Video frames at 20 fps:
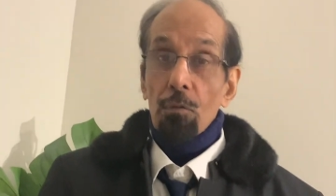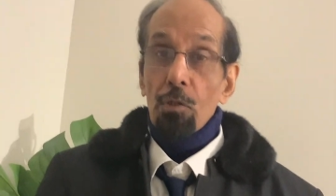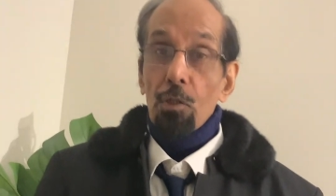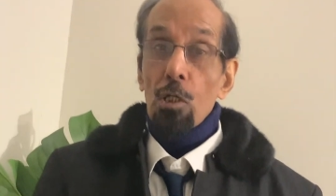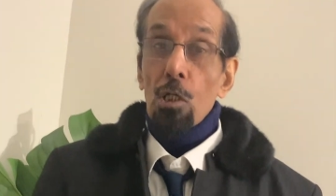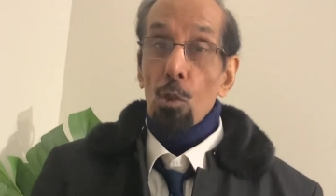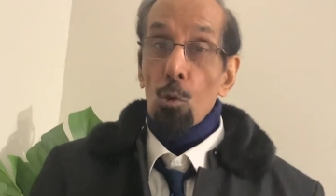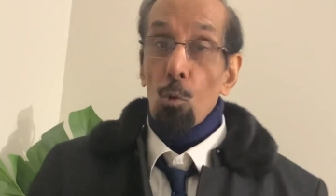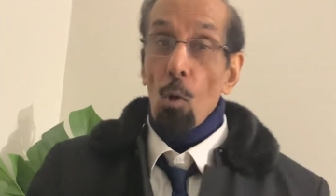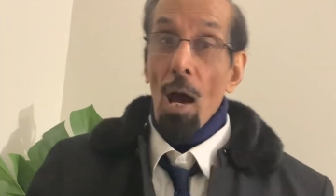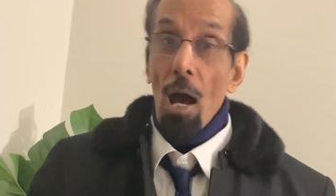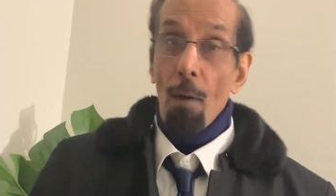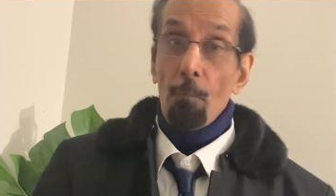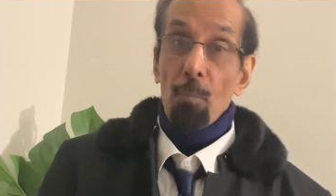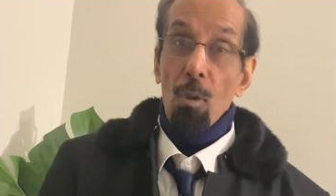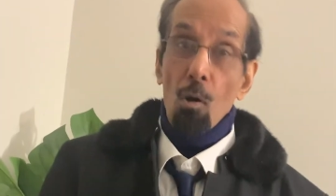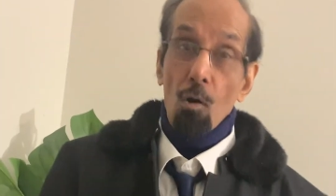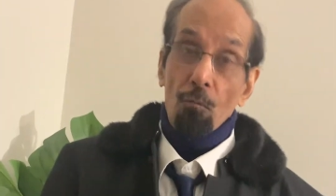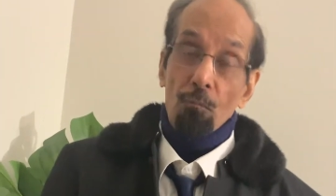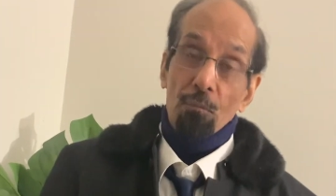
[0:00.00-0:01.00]
new hub
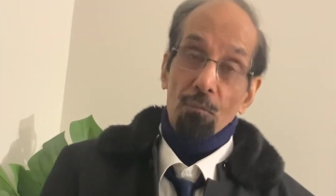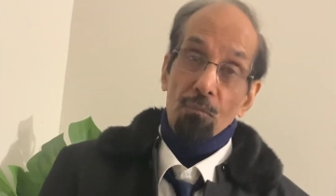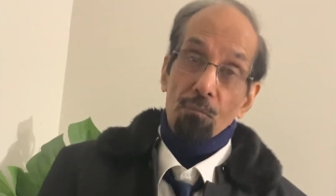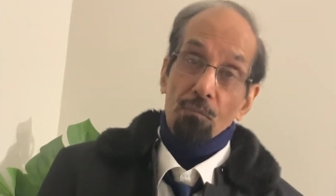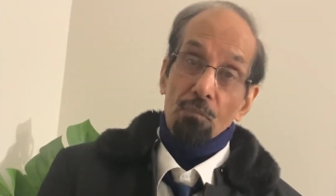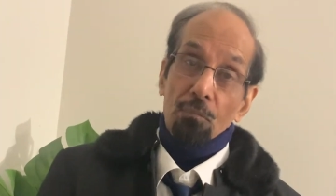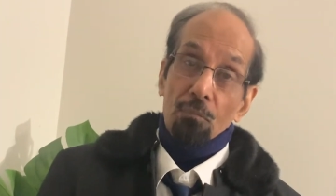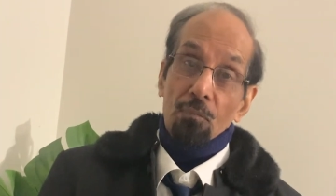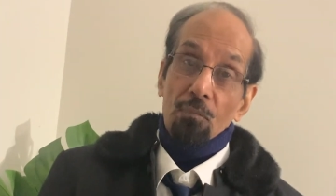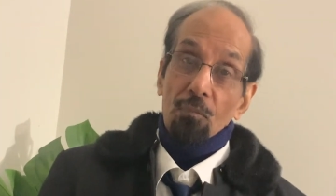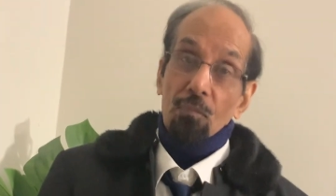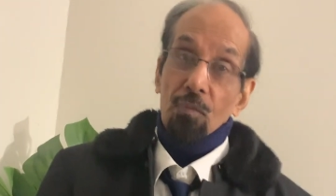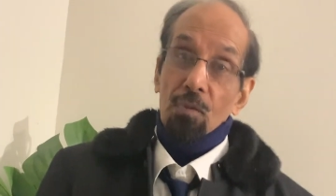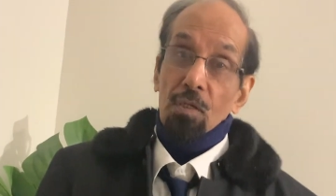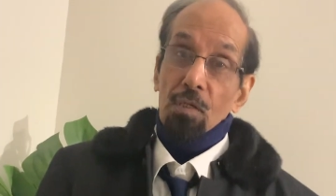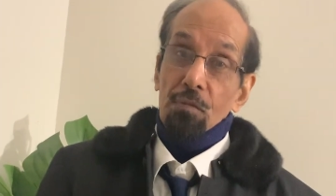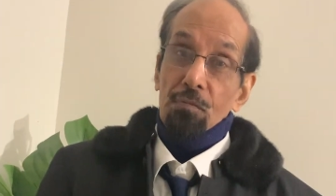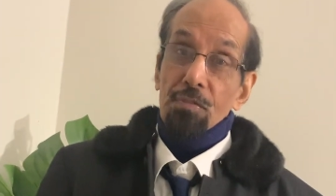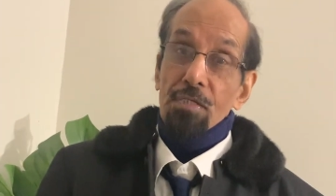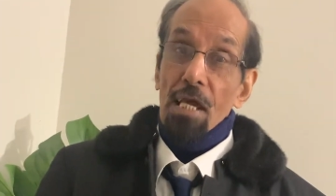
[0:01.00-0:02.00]
of
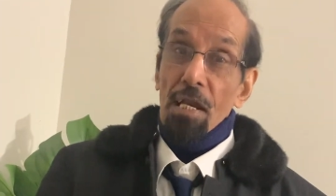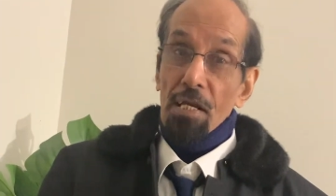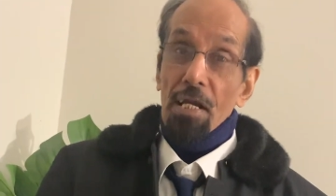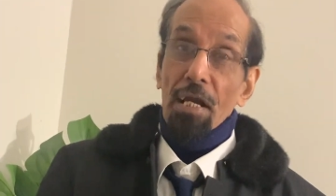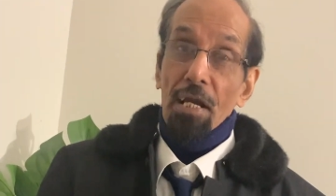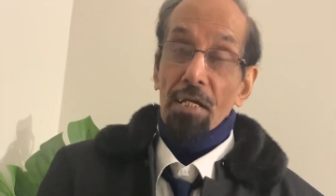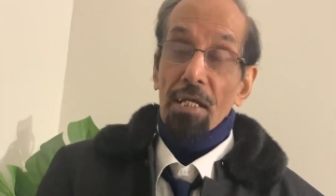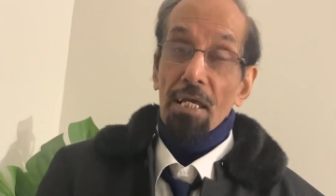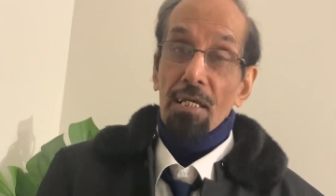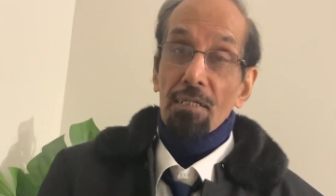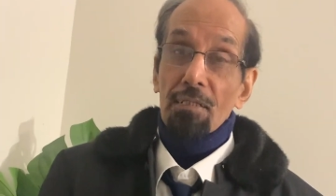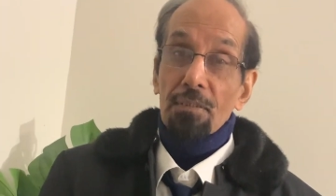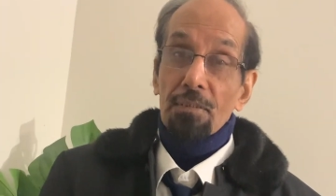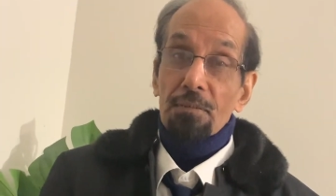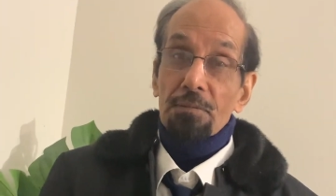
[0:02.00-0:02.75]
generating